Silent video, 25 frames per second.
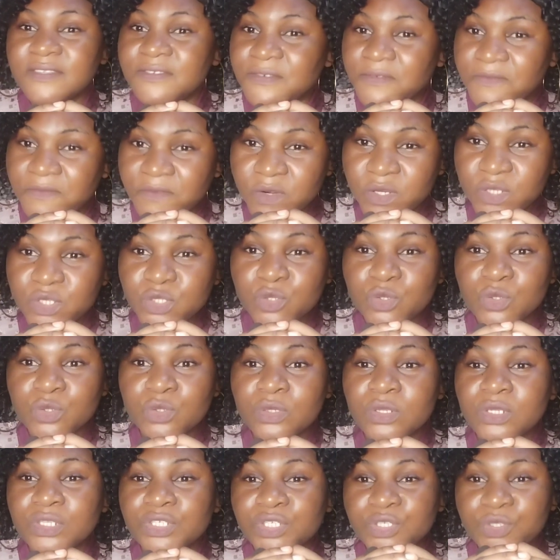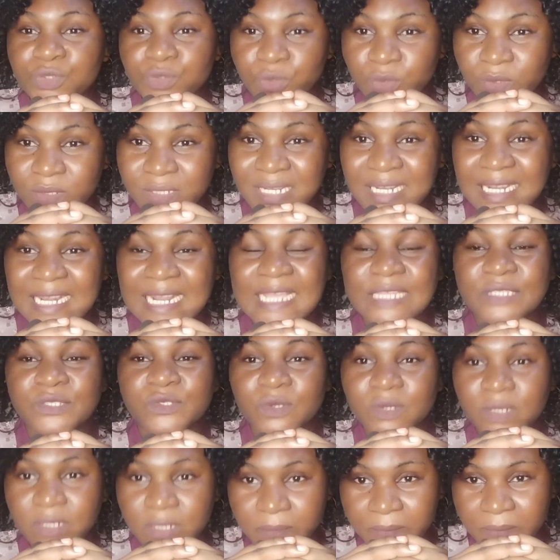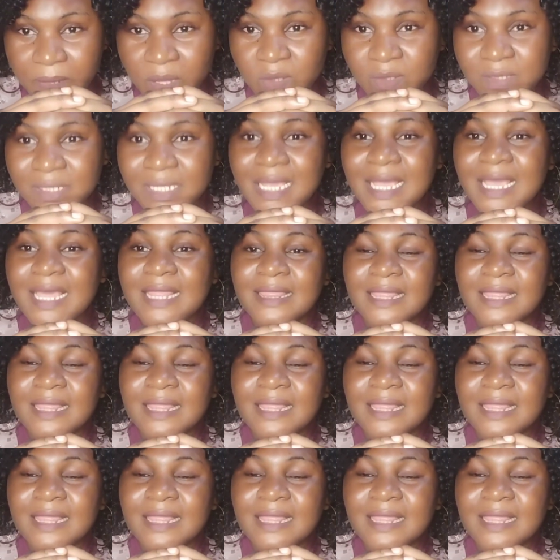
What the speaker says: reverse chronological order that I talked about.